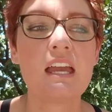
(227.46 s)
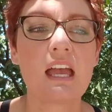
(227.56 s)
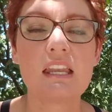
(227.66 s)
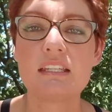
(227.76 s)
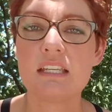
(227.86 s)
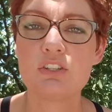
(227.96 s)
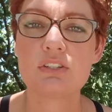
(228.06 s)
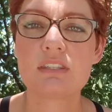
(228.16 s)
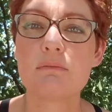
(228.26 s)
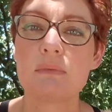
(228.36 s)
Kind of
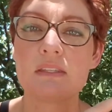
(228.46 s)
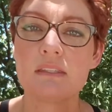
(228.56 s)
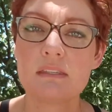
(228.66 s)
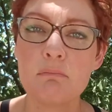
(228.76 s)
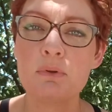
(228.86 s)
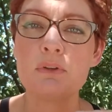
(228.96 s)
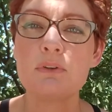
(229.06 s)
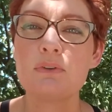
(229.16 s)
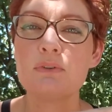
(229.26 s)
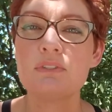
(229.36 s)
teaches them the
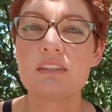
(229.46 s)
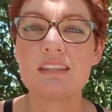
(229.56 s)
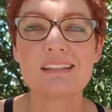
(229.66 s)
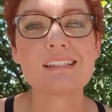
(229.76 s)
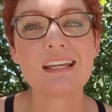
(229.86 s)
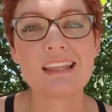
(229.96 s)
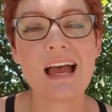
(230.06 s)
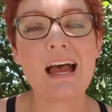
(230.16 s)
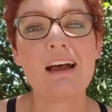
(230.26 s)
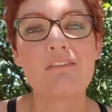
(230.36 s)
symbols and things like
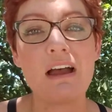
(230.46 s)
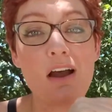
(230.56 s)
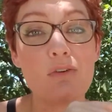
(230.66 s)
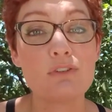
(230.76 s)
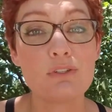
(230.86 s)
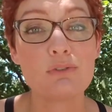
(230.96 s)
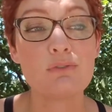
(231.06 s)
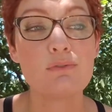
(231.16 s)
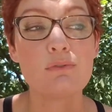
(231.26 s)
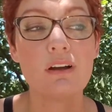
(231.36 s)
that of how
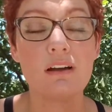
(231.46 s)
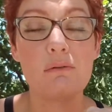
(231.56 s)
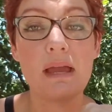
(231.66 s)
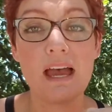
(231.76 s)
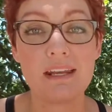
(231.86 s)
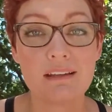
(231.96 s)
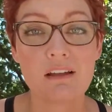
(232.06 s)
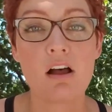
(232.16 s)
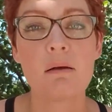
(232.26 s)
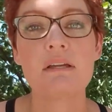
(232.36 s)
to add in
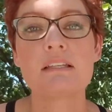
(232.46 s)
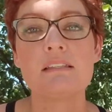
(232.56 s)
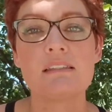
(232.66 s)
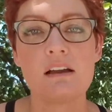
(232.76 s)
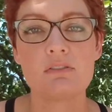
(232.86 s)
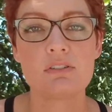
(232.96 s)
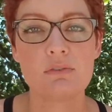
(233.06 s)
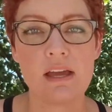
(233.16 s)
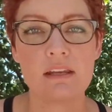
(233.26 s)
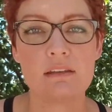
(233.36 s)
commas, how
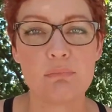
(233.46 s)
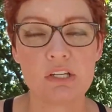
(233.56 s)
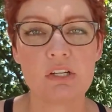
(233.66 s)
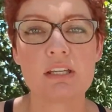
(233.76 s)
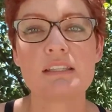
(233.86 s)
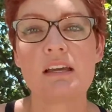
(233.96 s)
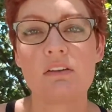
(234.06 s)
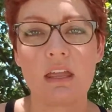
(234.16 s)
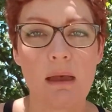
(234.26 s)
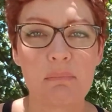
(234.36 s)
to add in periods,
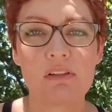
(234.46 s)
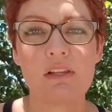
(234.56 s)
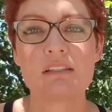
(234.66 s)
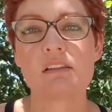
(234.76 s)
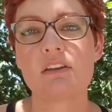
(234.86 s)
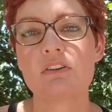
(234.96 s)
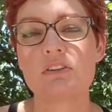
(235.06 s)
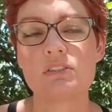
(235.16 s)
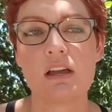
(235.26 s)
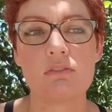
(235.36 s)
how to capitalize
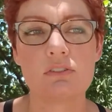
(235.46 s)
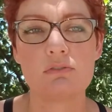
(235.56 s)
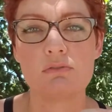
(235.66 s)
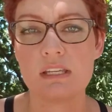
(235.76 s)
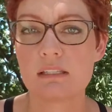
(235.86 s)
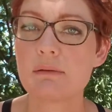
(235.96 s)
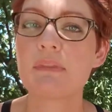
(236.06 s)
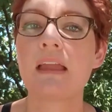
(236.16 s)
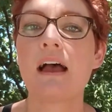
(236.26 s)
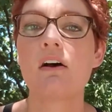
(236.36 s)
letters, how to take
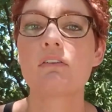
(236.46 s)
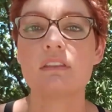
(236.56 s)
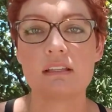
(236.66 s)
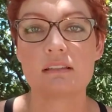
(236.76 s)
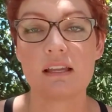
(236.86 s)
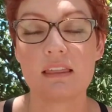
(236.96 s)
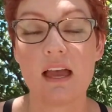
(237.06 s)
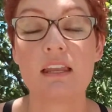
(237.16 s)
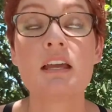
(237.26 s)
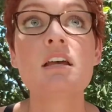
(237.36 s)
something out, things like
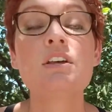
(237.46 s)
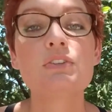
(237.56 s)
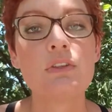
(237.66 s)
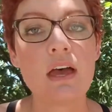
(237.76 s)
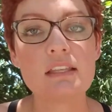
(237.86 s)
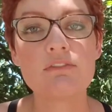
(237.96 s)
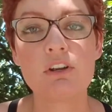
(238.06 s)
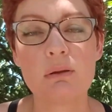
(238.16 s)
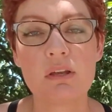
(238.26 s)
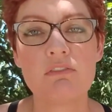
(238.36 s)
that. So that's
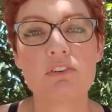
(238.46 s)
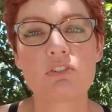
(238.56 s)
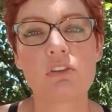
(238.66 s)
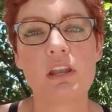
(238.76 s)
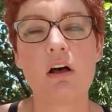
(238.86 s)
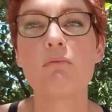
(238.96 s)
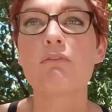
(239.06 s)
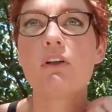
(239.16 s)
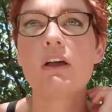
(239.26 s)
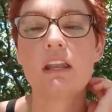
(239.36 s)
very beneficial and helpful.